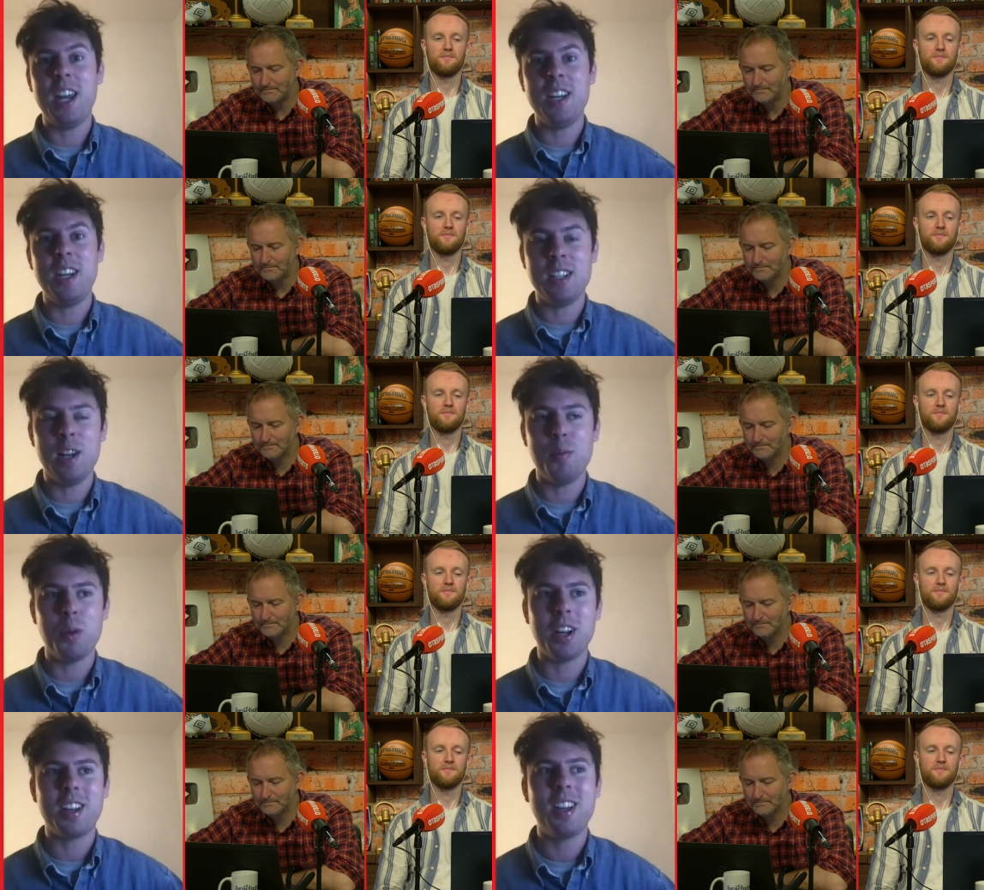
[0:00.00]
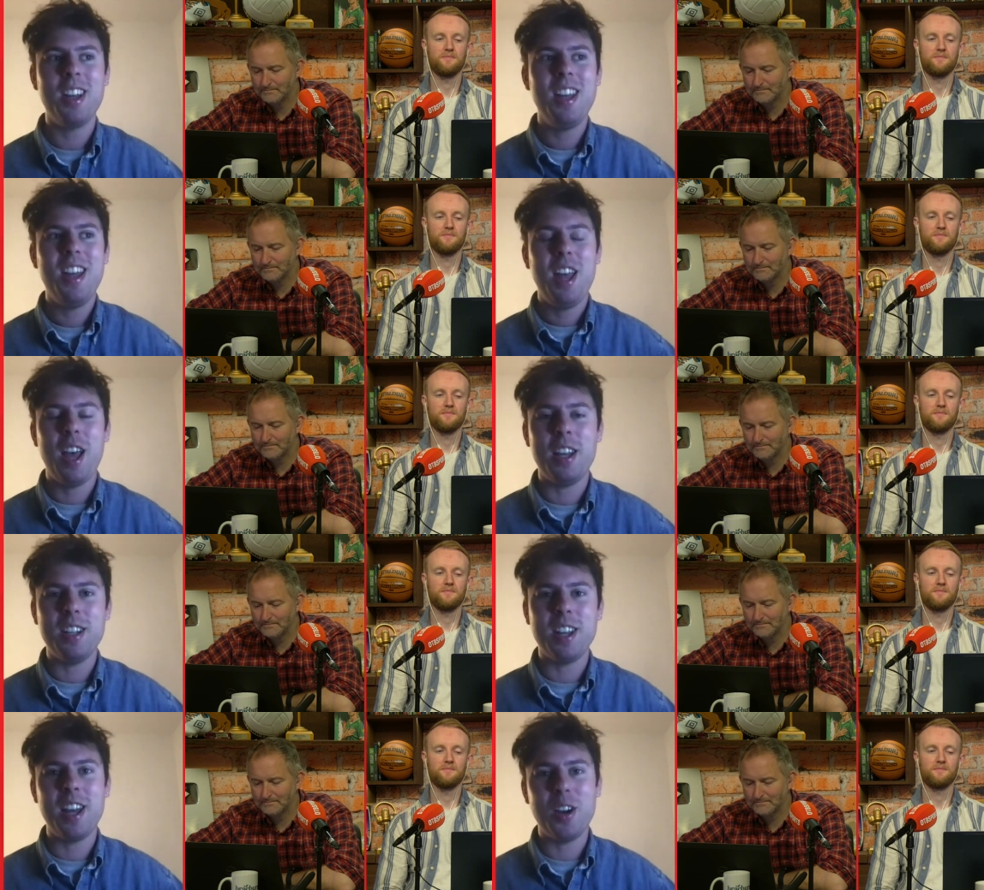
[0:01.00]
Speaker 1: eighties Limerick,
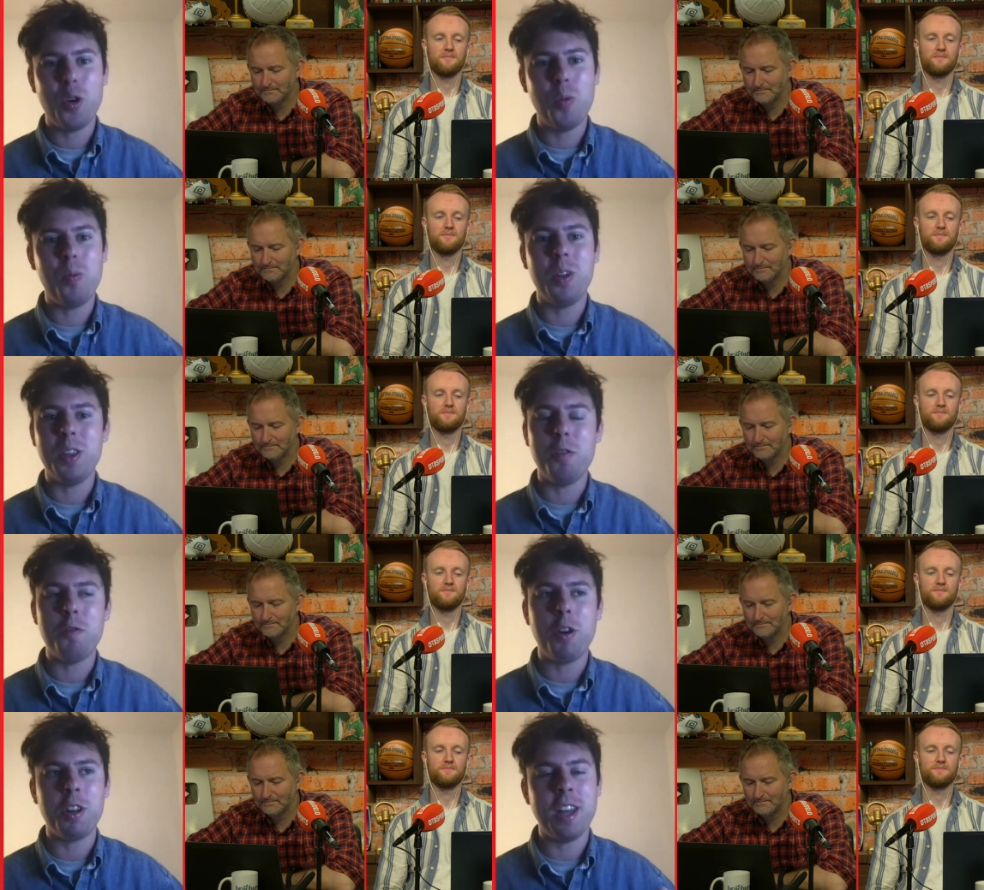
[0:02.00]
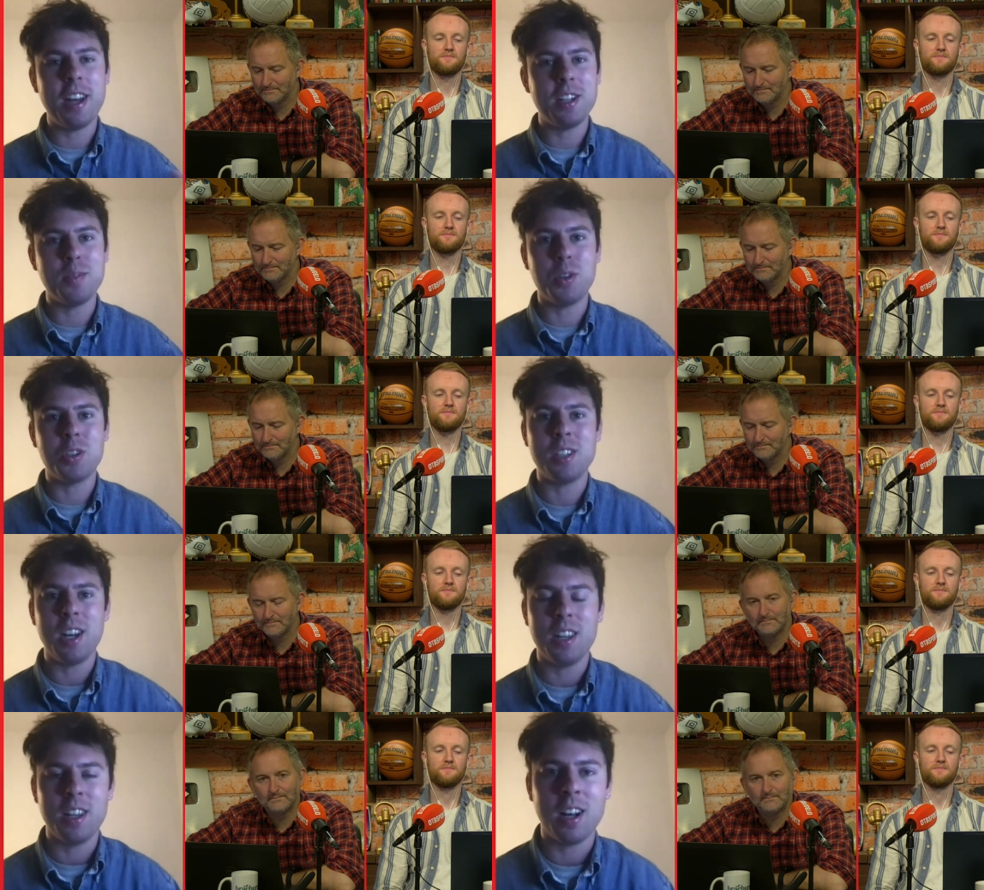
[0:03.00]
and uh, hopefully the fun of that as much as
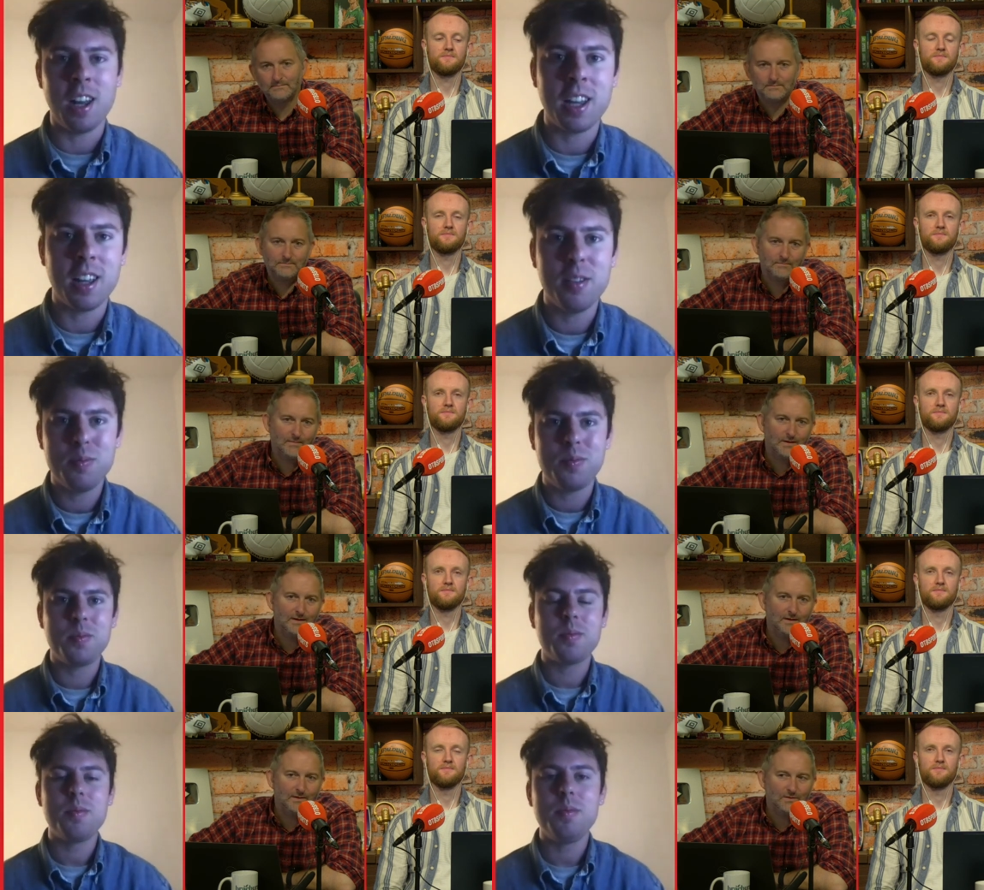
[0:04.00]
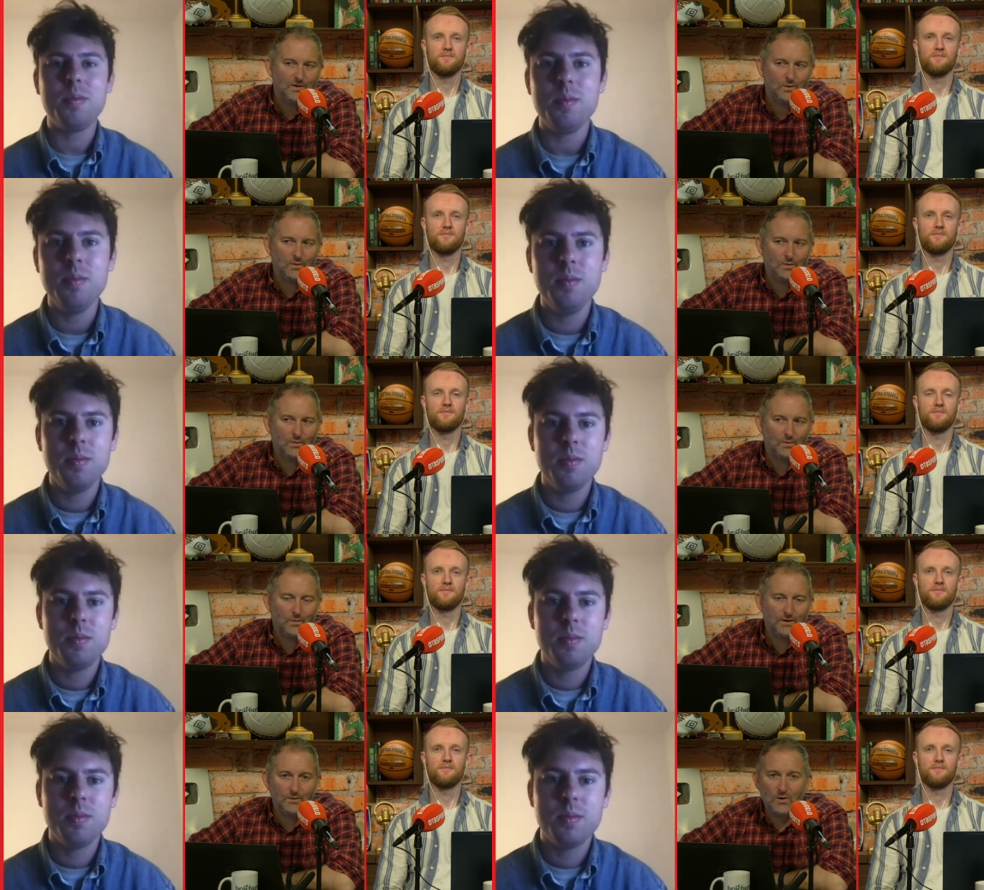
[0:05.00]
anything. Like,
Speaker 2: so
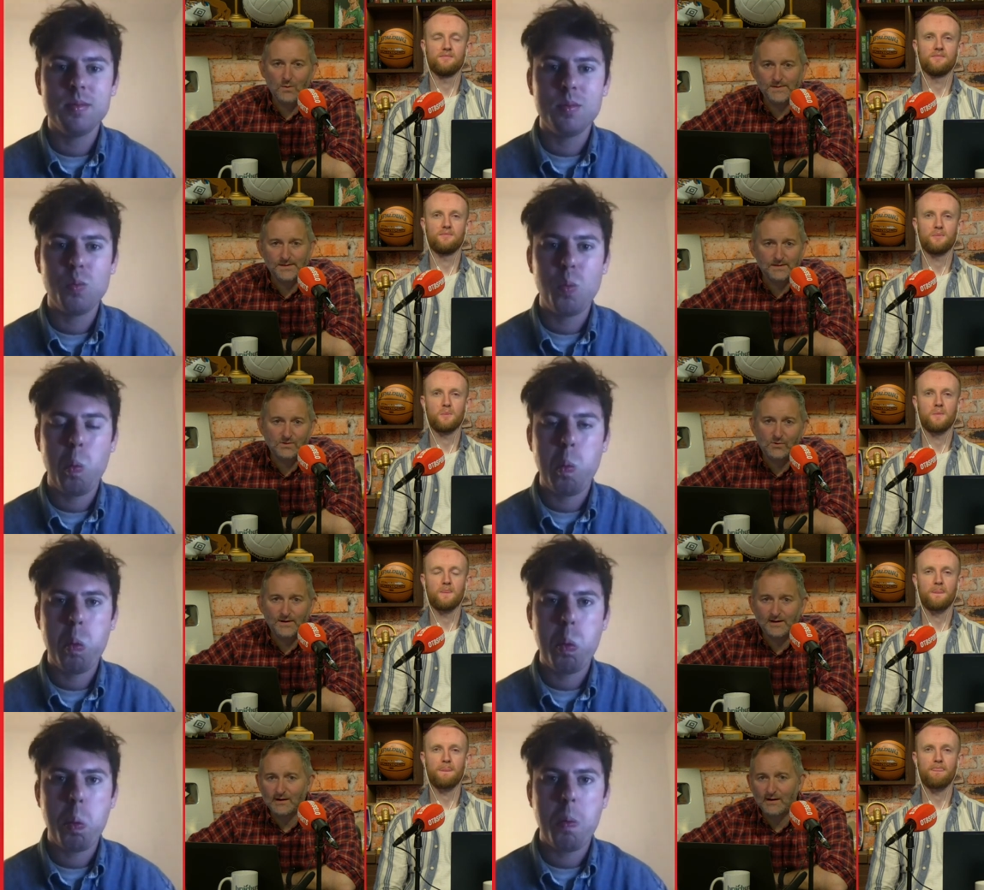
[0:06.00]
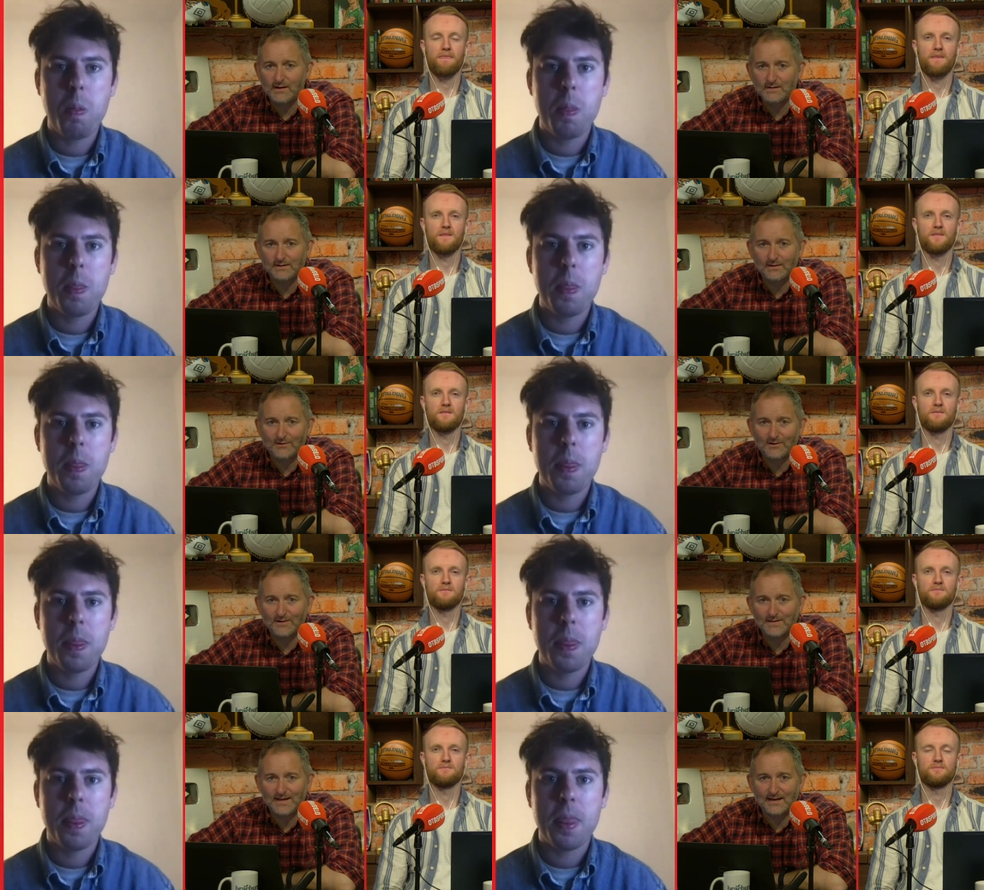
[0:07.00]
were you always a historian at heart,
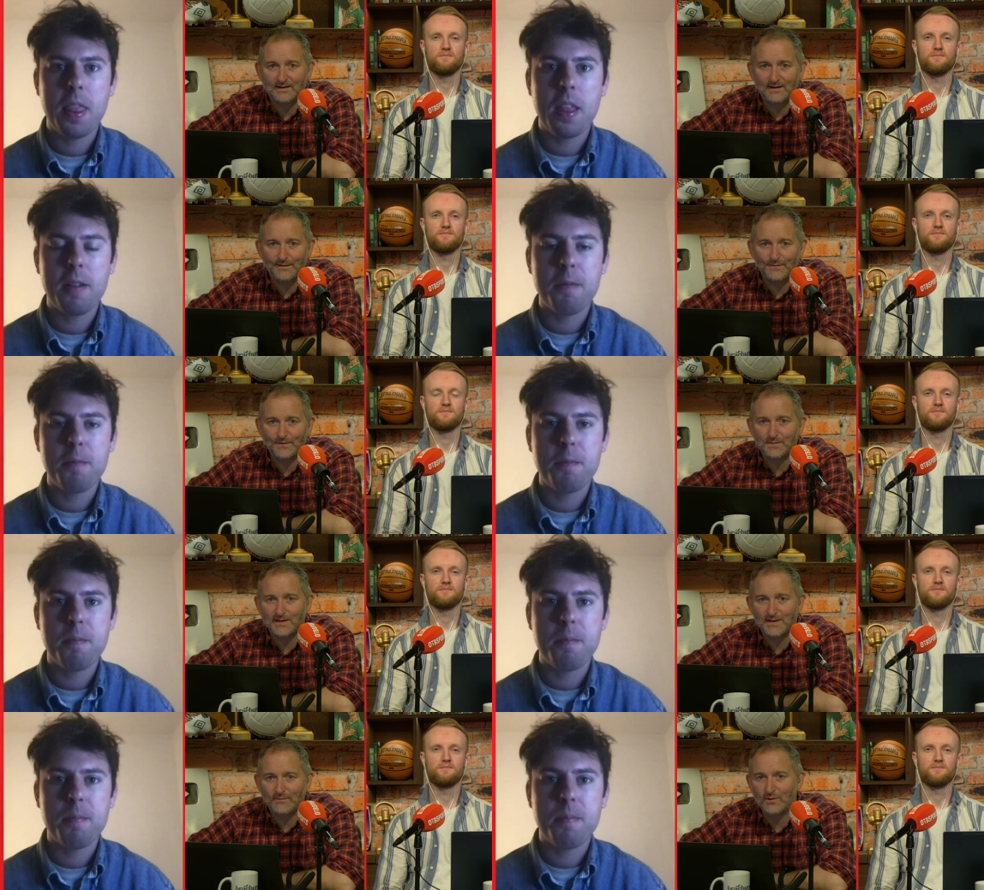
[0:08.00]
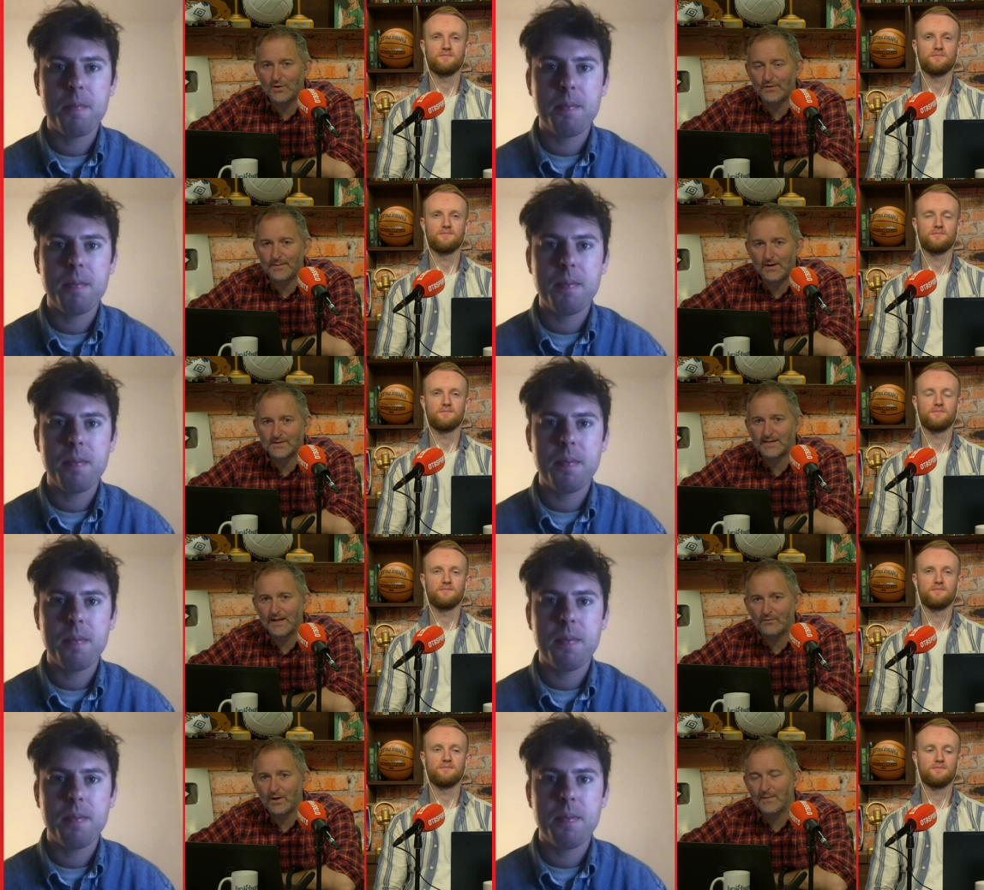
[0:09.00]
or is that kind of something that you've uncovered about yourself while